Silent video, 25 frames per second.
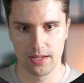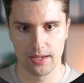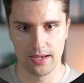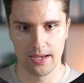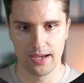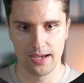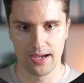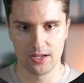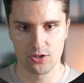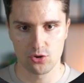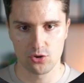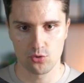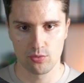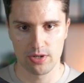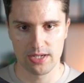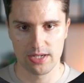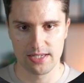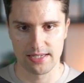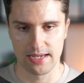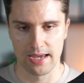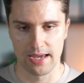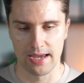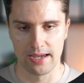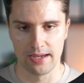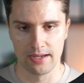and we
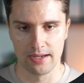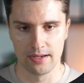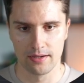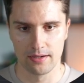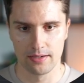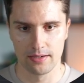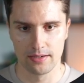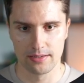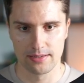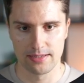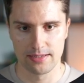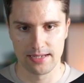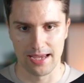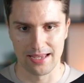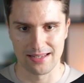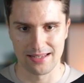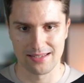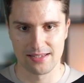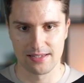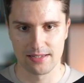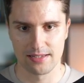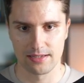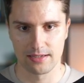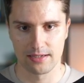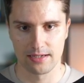say
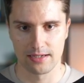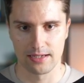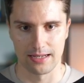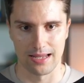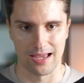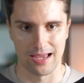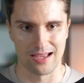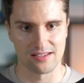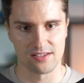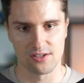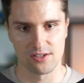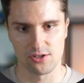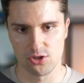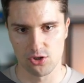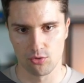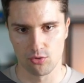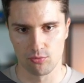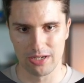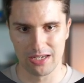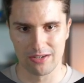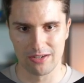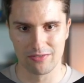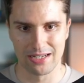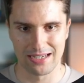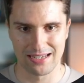test class. So
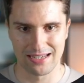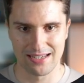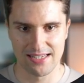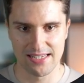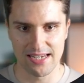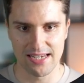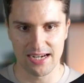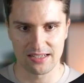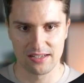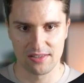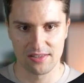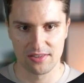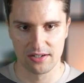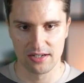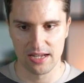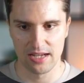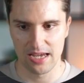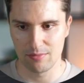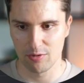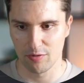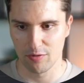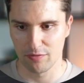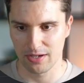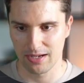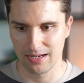we give it exactly the
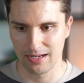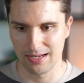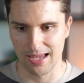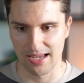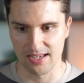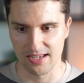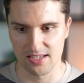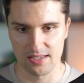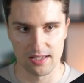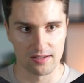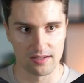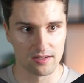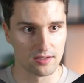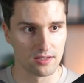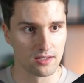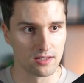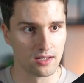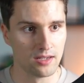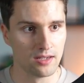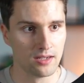name of the class that it